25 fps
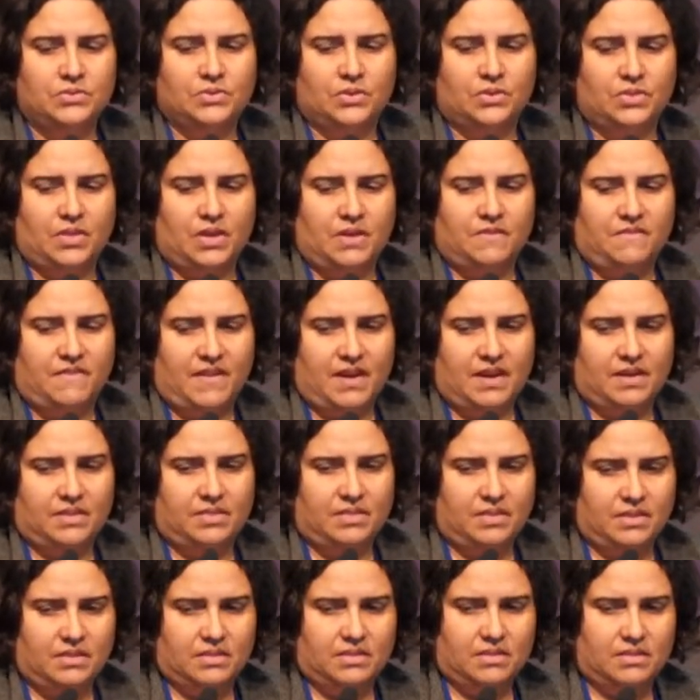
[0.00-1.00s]
So they
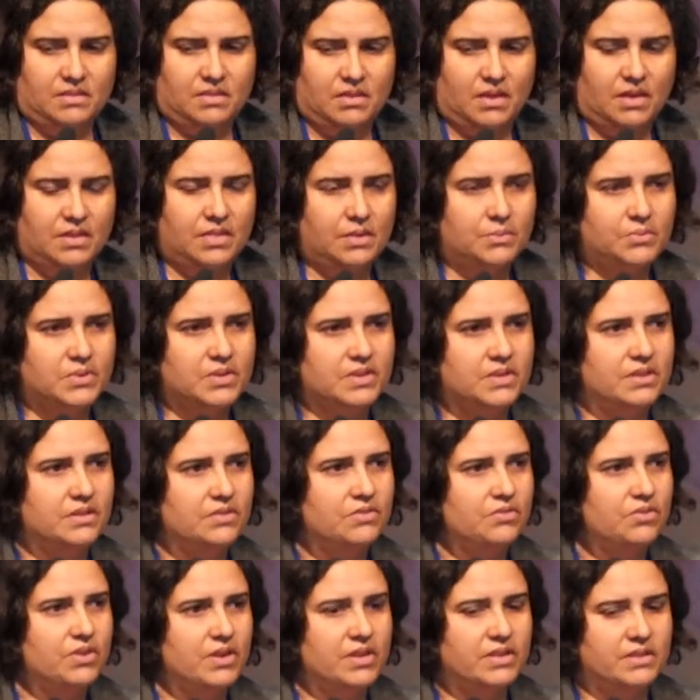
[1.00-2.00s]
found that there was
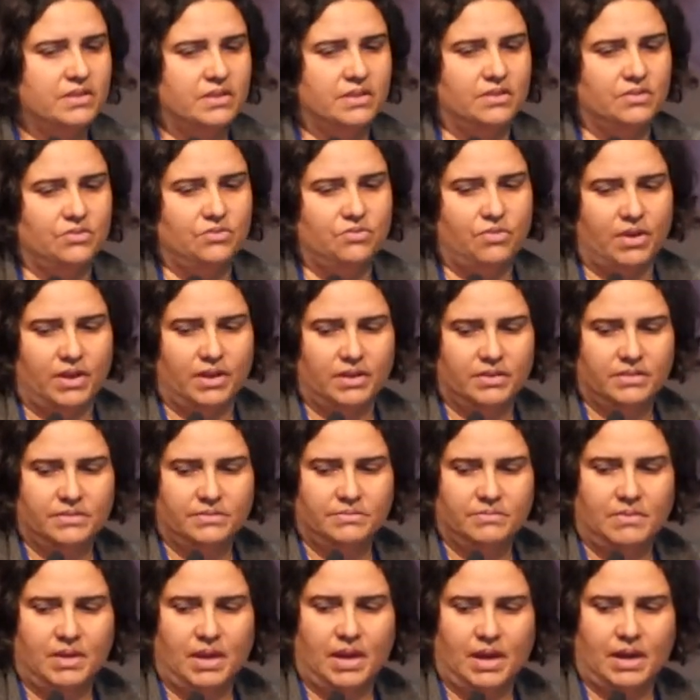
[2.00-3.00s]
increased in
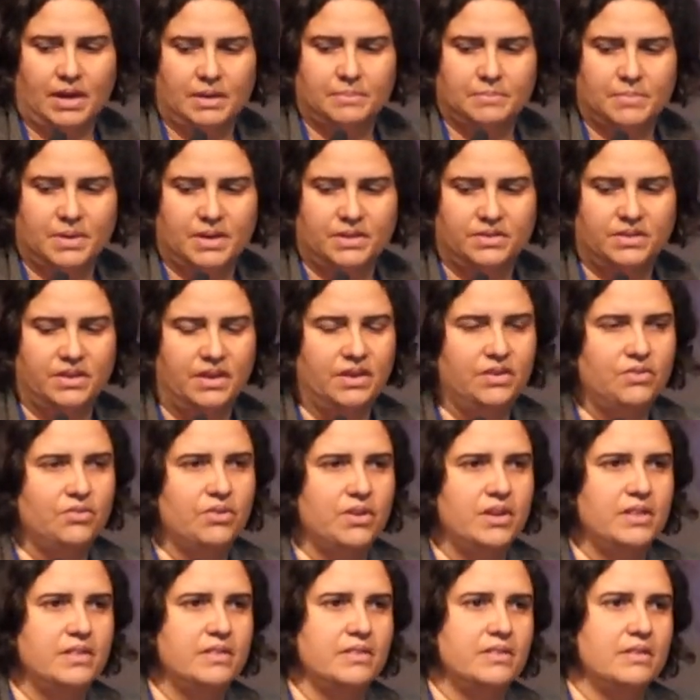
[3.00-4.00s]
ghrelin and
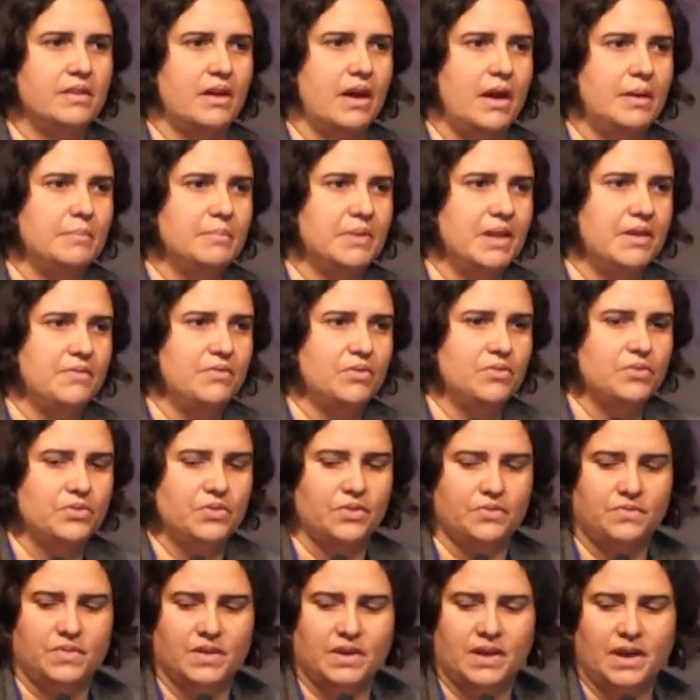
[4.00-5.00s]
decreased
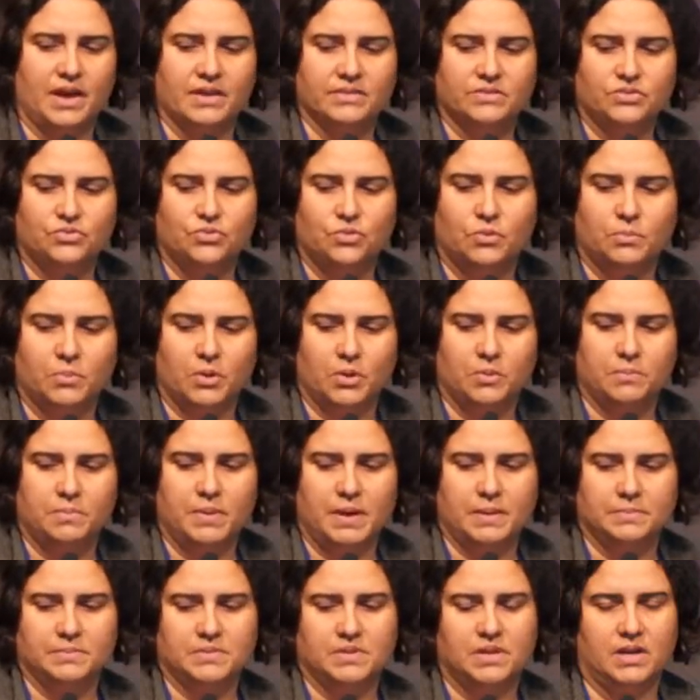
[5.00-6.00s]
levels of the gut hormone
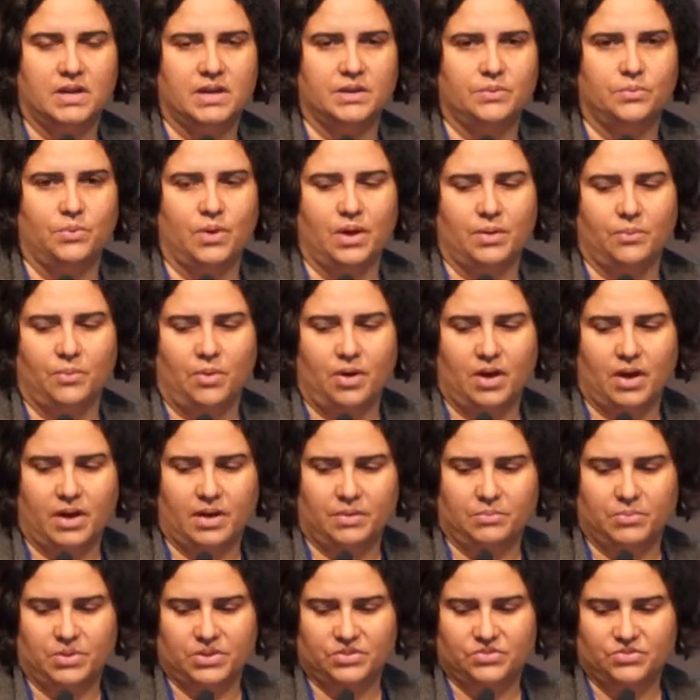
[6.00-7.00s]
peptide
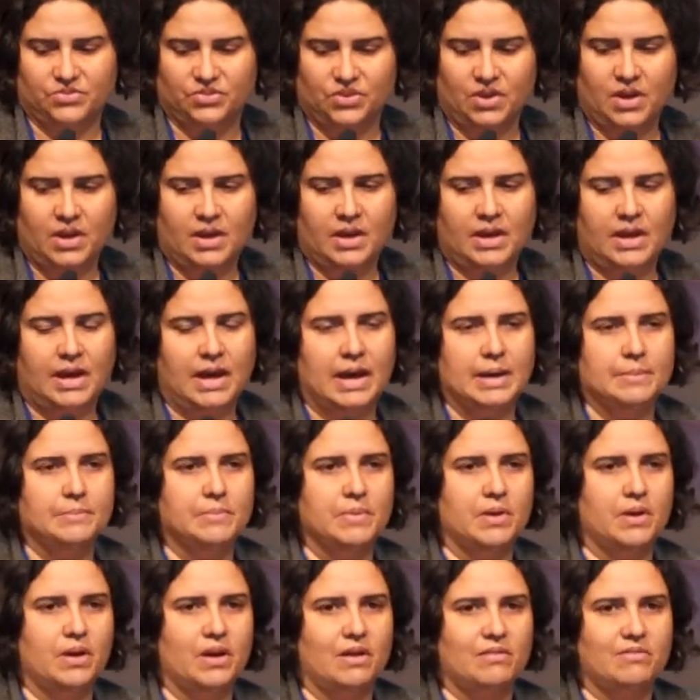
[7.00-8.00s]
YY, which
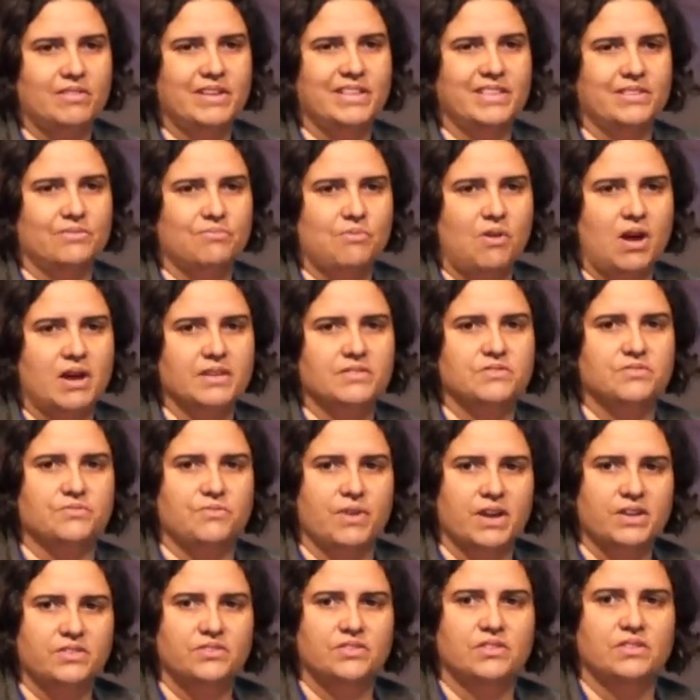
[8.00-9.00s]
are in the right
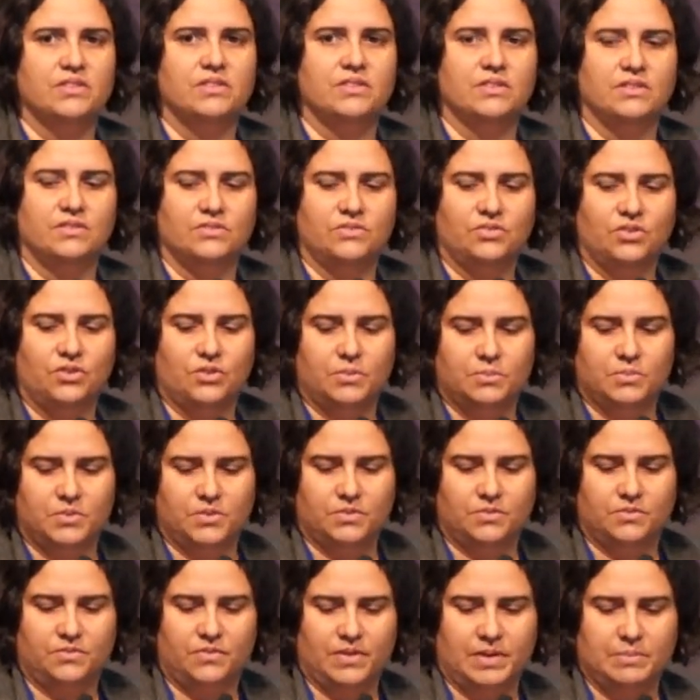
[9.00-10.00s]
directions in
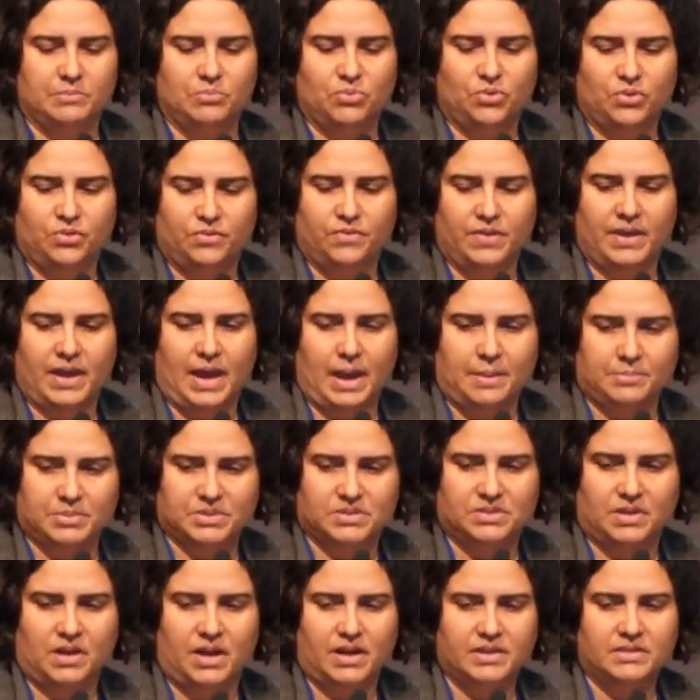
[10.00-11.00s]
terms of improving
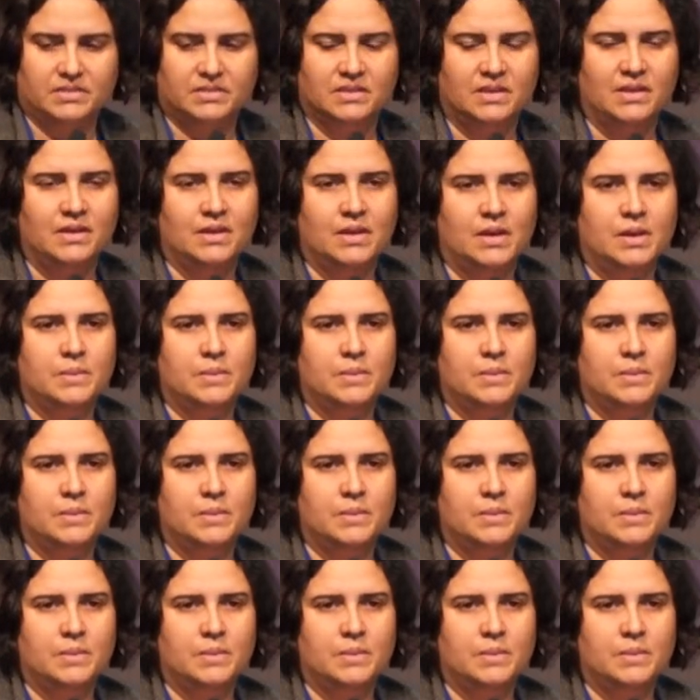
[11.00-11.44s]
appetite.